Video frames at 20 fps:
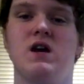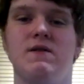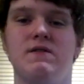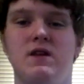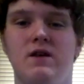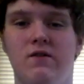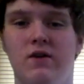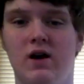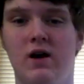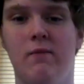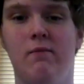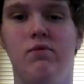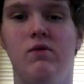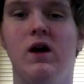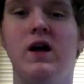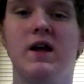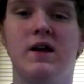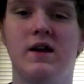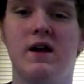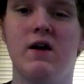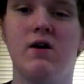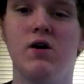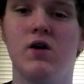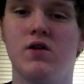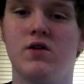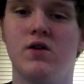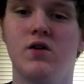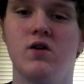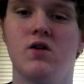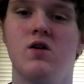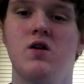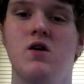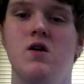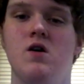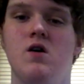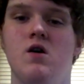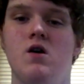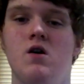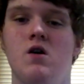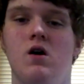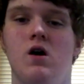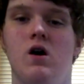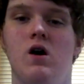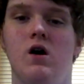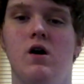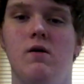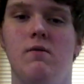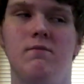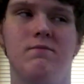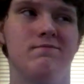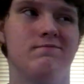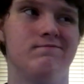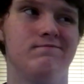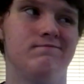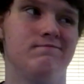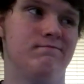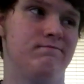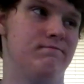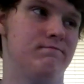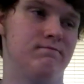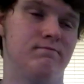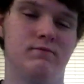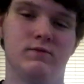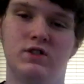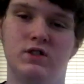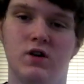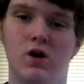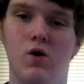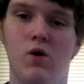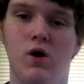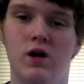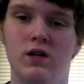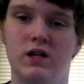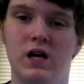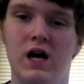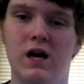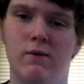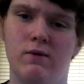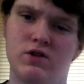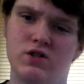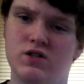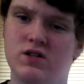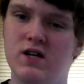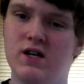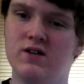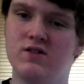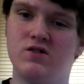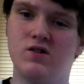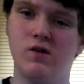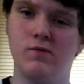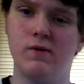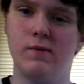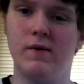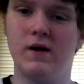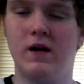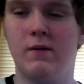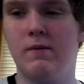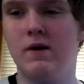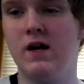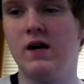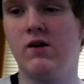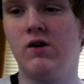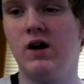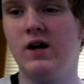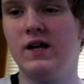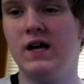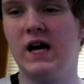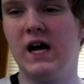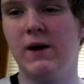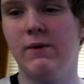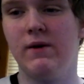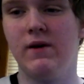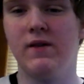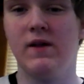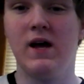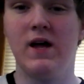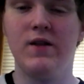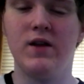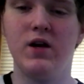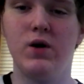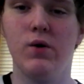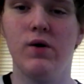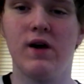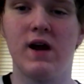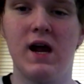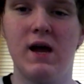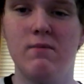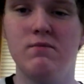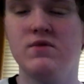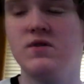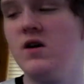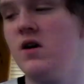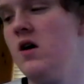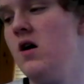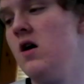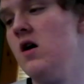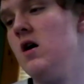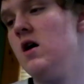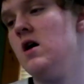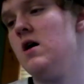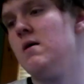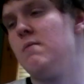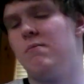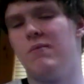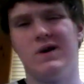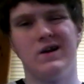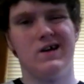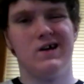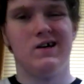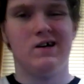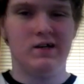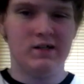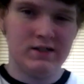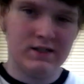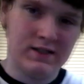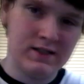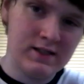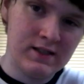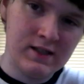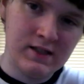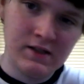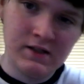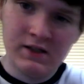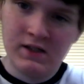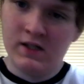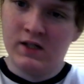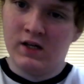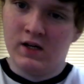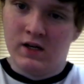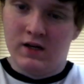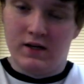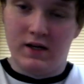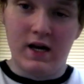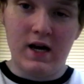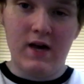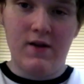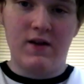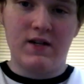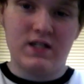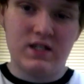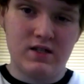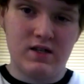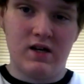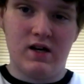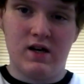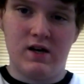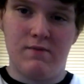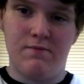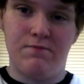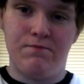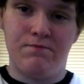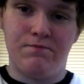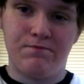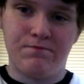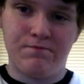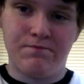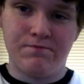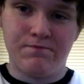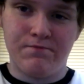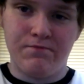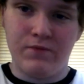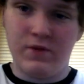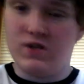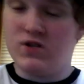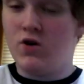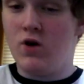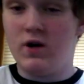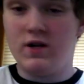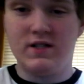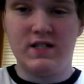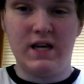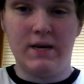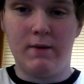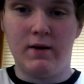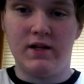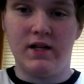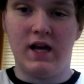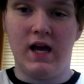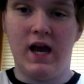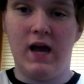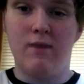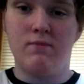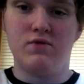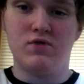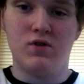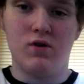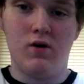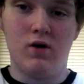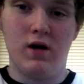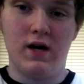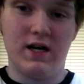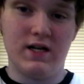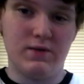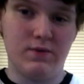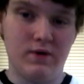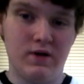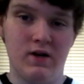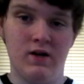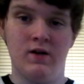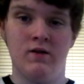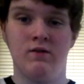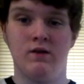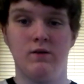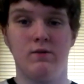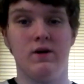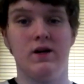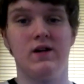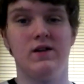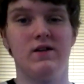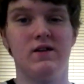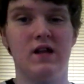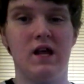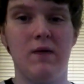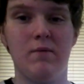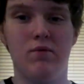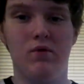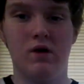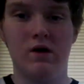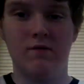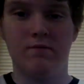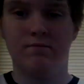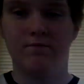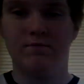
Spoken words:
have to have like a blank character to go online, which is kind of stupid, but I'm kind of glad they got rid of that in the newer games. But yeah, that's all I can say about the game, so I guess we can get right into the gameplay.